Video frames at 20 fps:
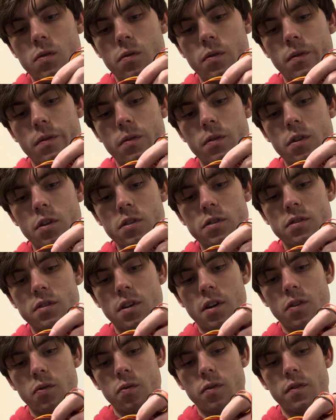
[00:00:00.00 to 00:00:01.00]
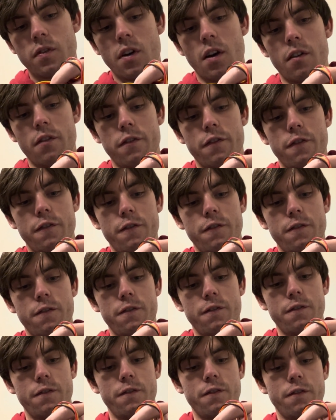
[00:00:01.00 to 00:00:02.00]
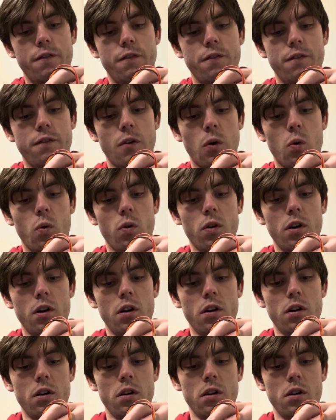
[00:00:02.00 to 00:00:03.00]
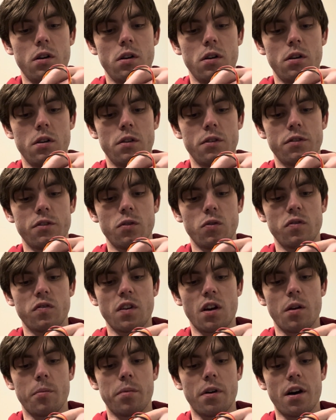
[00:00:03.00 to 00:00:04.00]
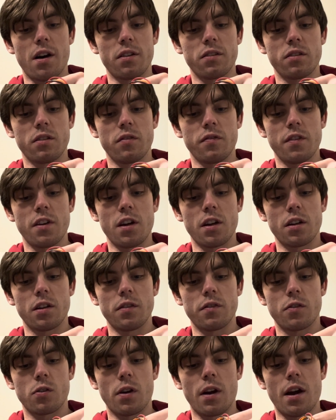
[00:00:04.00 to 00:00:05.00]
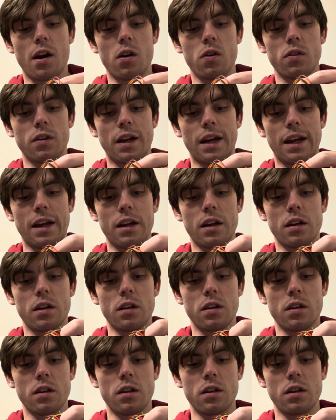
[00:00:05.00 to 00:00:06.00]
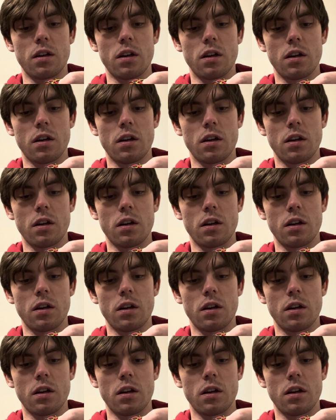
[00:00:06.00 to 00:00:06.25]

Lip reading: looks like we've got 4. So we've got a positive, negative, ground, and,